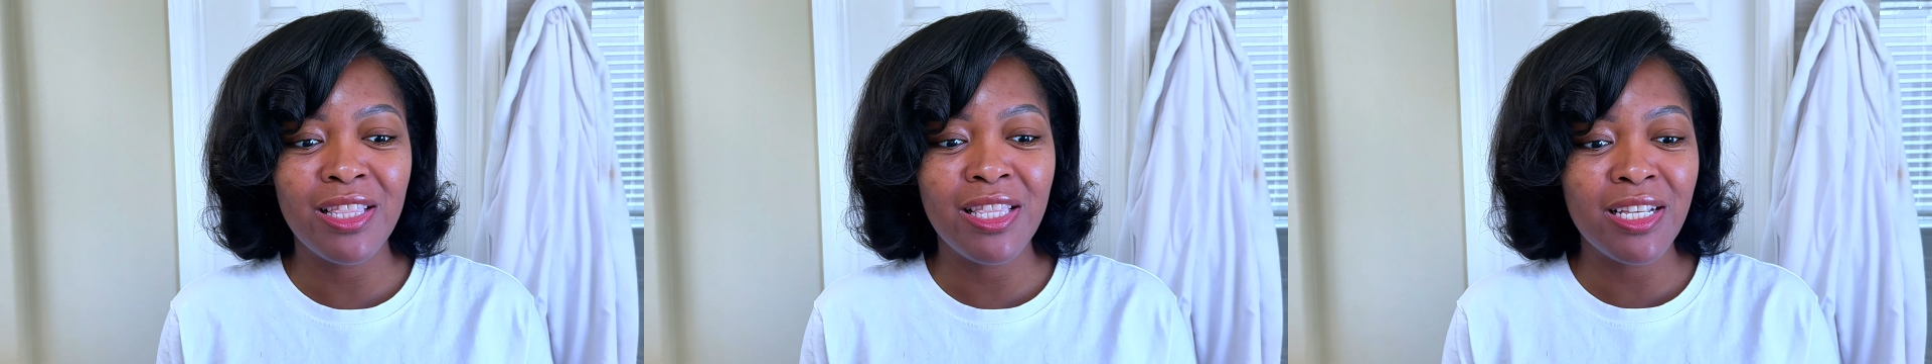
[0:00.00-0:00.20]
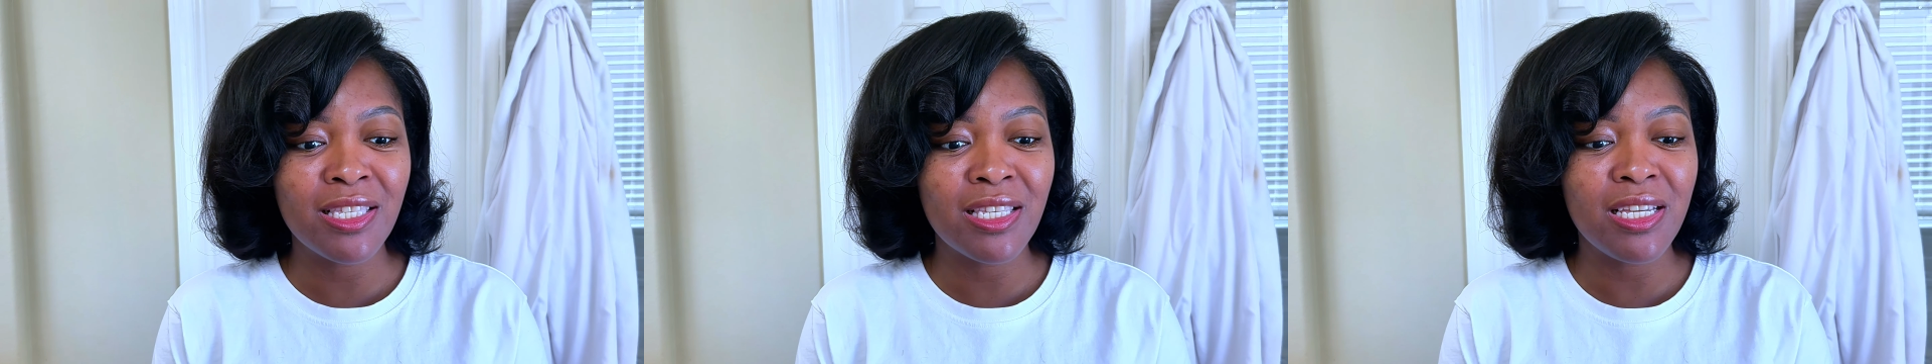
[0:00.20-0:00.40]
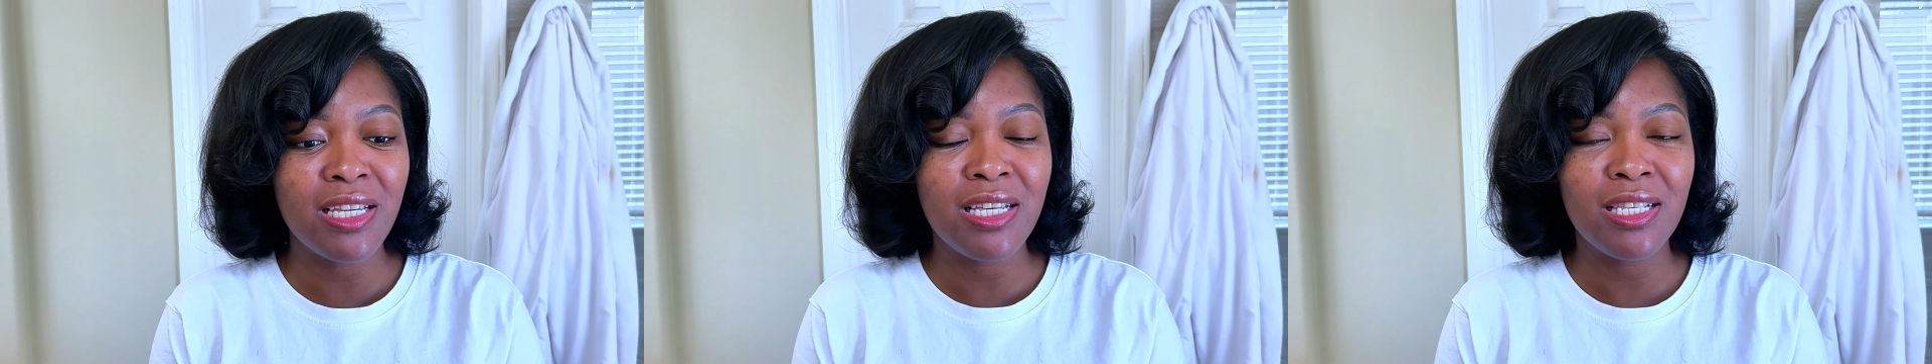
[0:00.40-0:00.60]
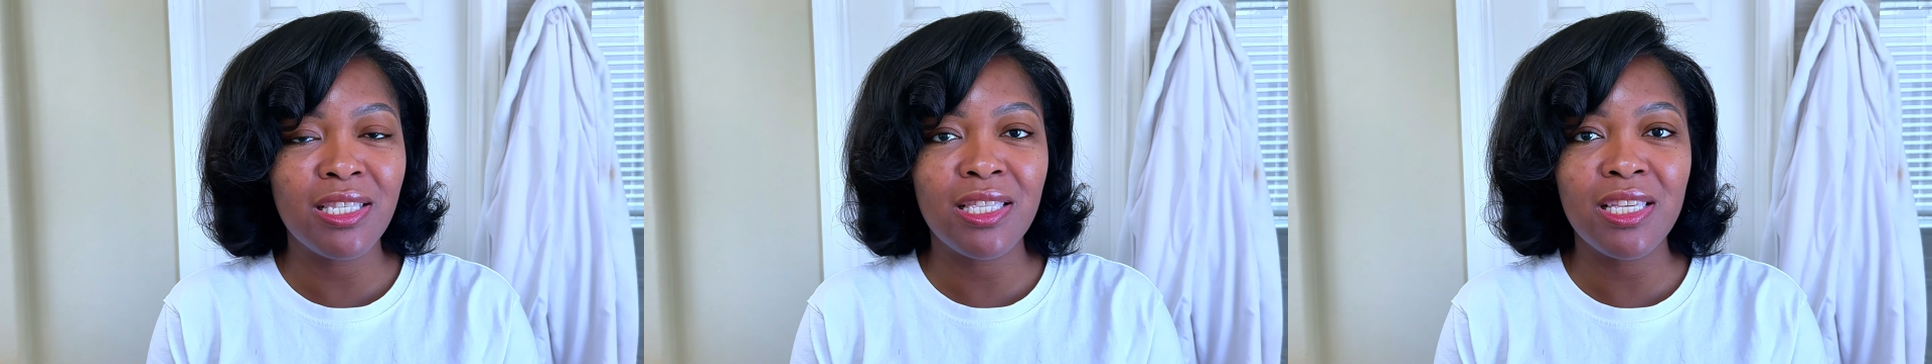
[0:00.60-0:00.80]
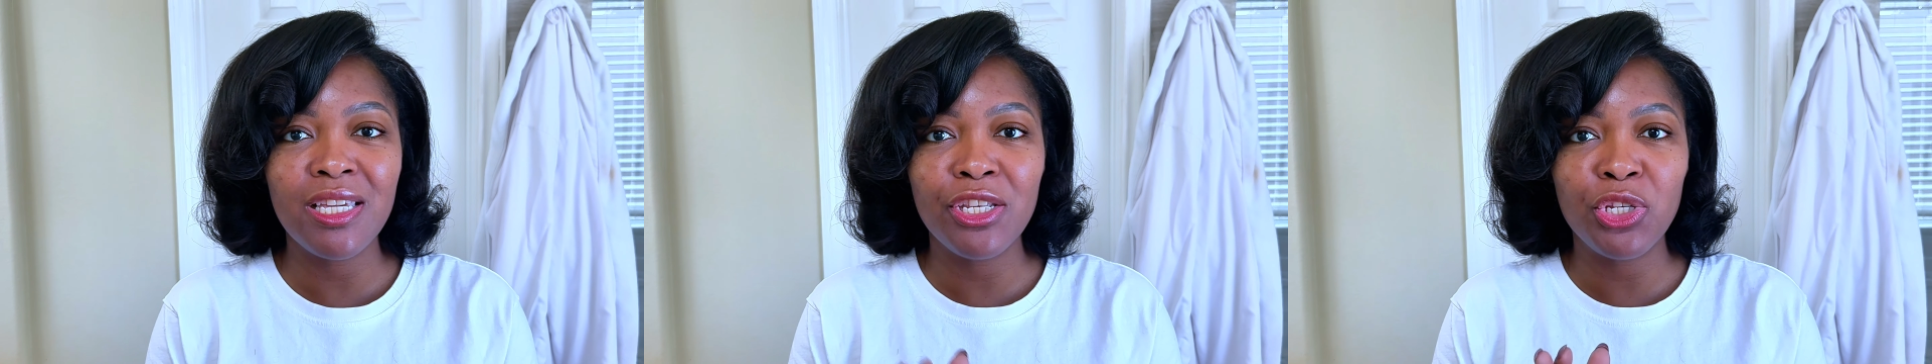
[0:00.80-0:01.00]
This is
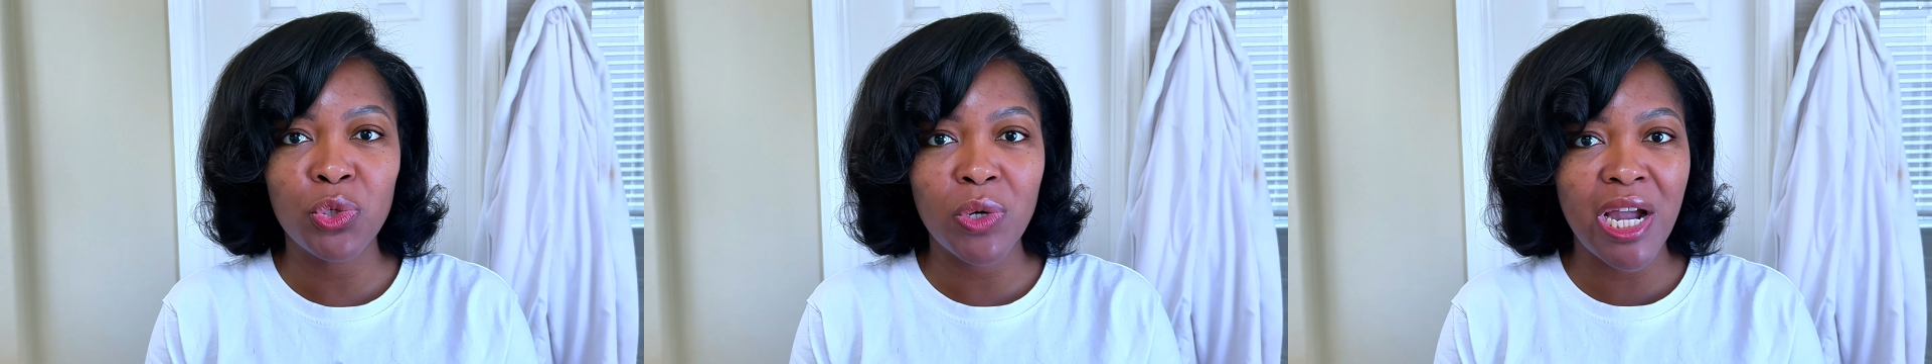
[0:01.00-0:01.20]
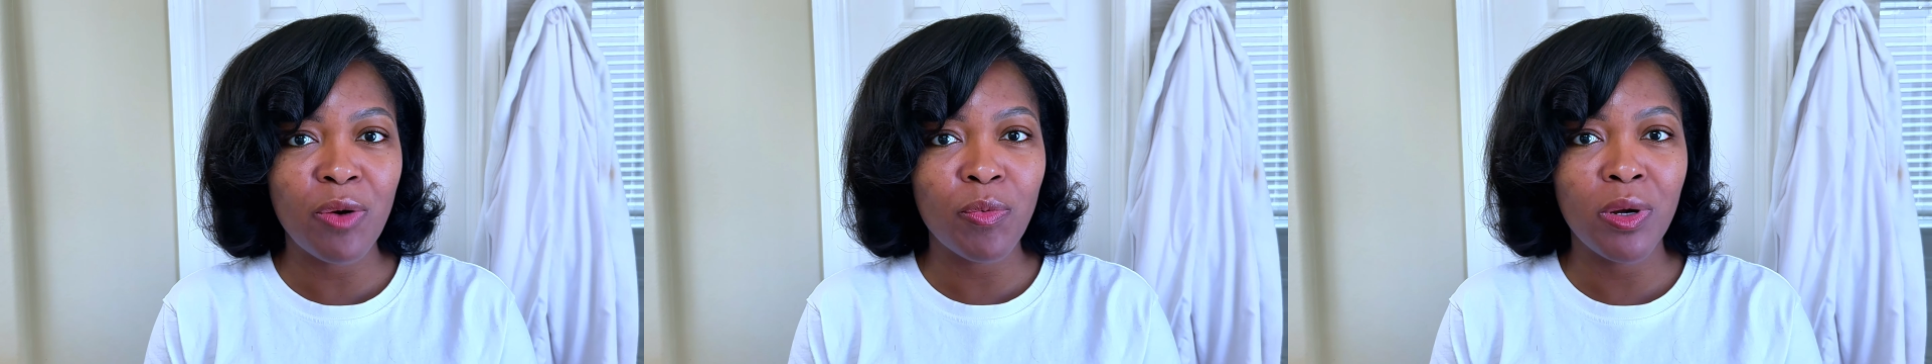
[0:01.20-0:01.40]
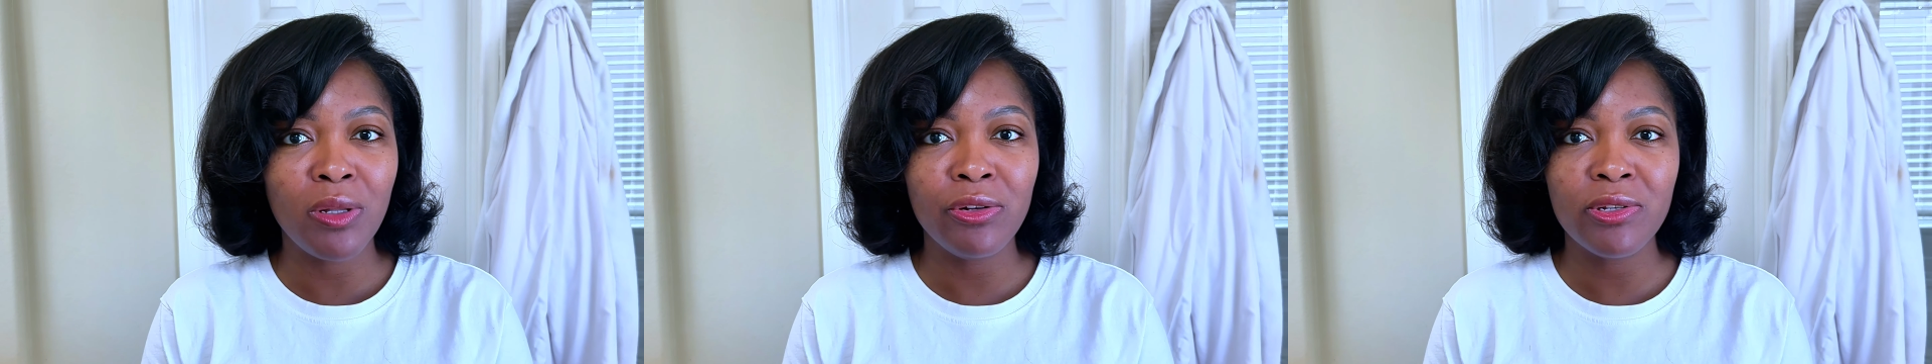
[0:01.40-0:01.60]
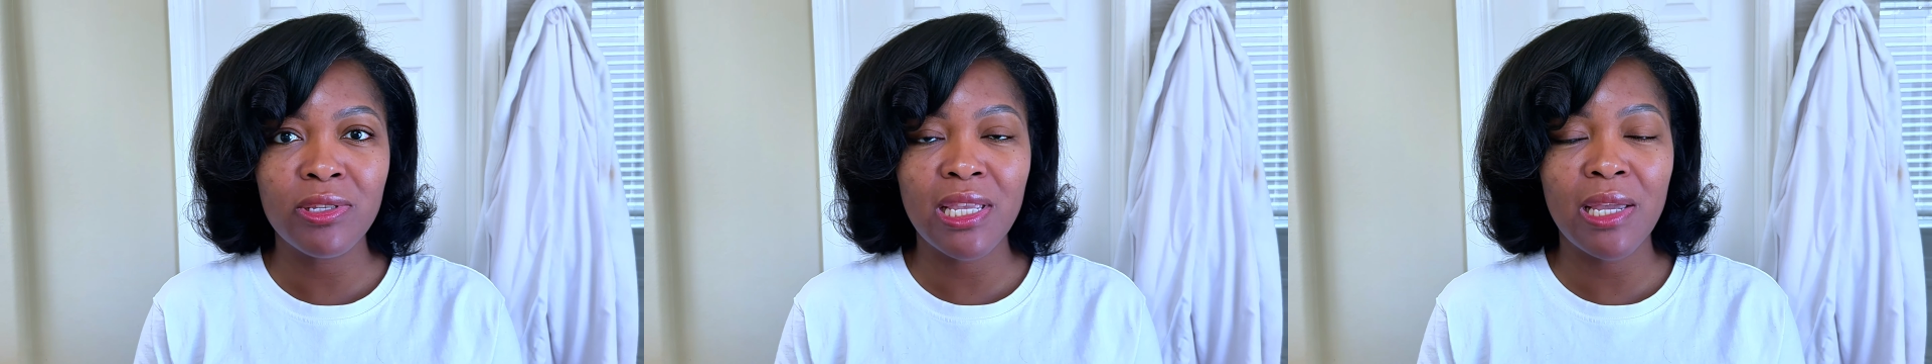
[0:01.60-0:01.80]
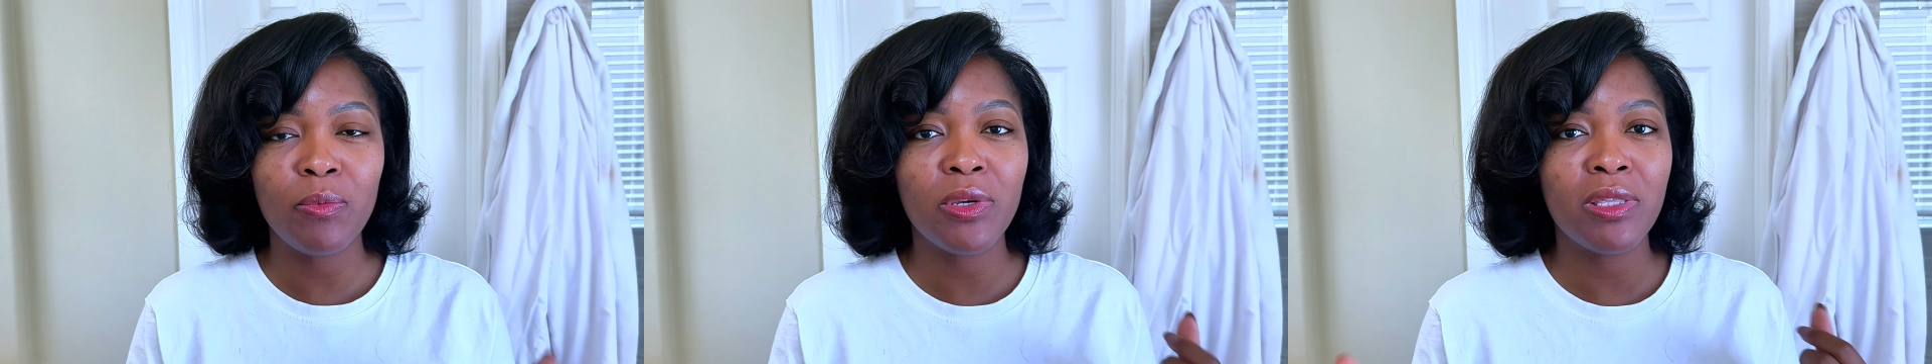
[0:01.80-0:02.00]
the dry roller
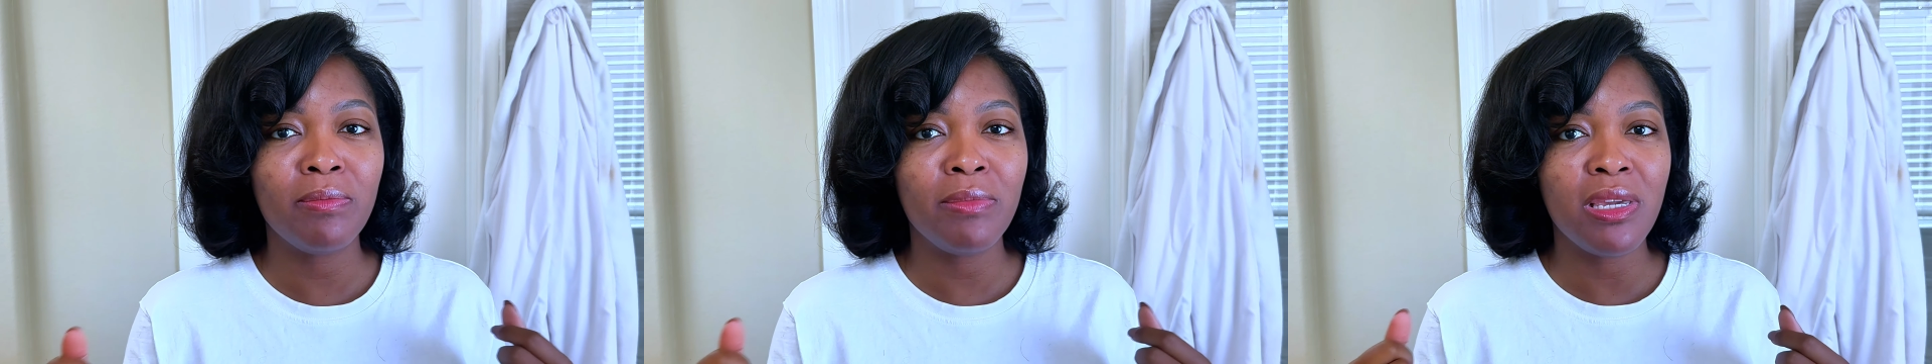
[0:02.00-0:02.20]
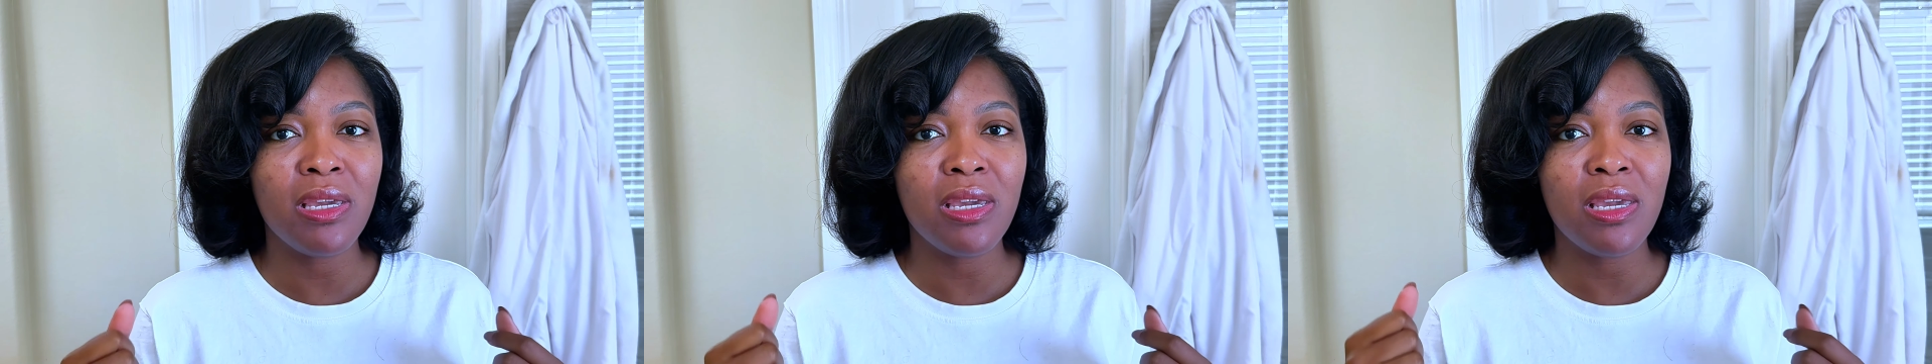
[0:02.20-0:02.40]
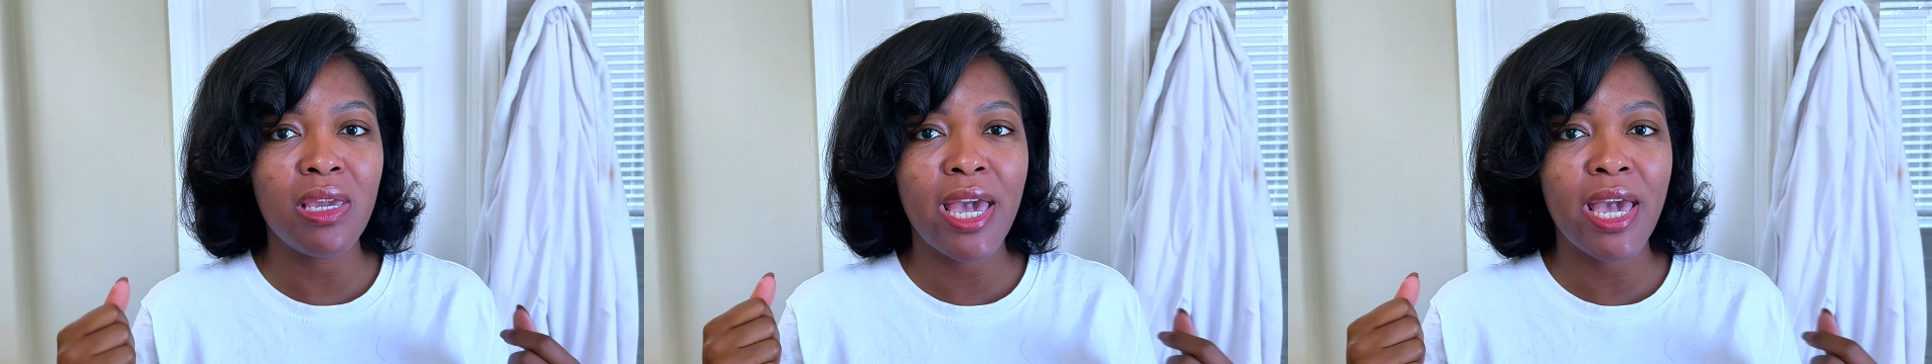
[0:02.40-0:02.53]
set with me